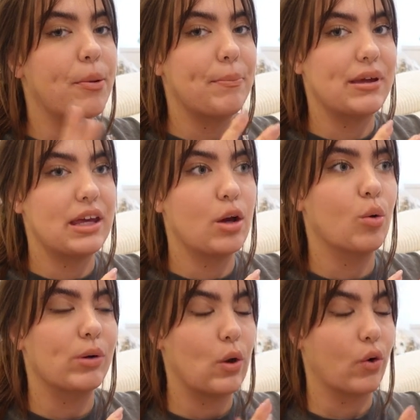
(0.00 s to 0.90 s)
me
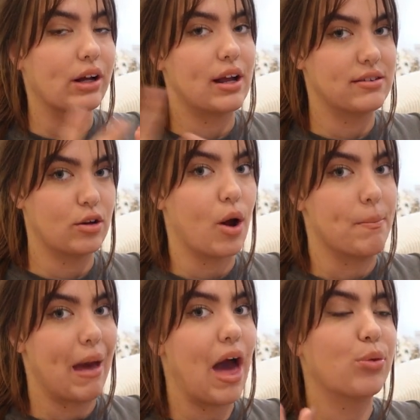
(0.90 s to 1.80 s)
reorganizing our
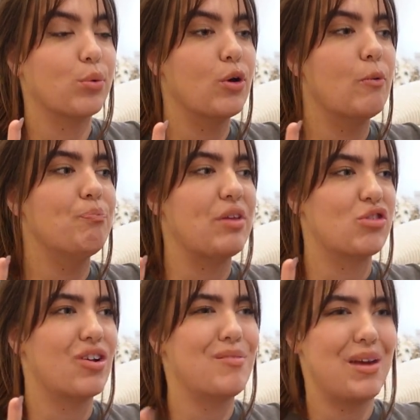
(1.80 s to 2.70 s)
bathroom and
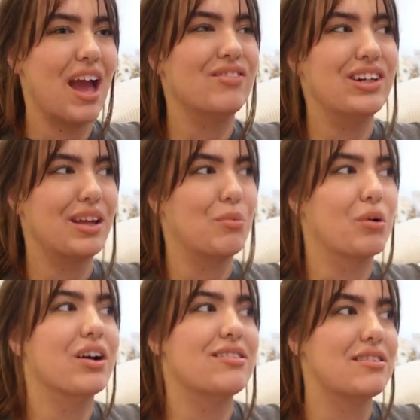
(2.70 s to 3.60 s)
trying to make everything
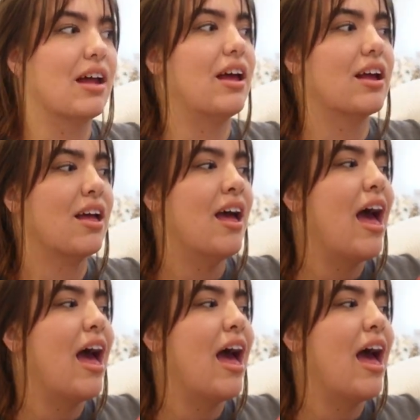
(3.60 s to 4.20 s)
more aesthetic.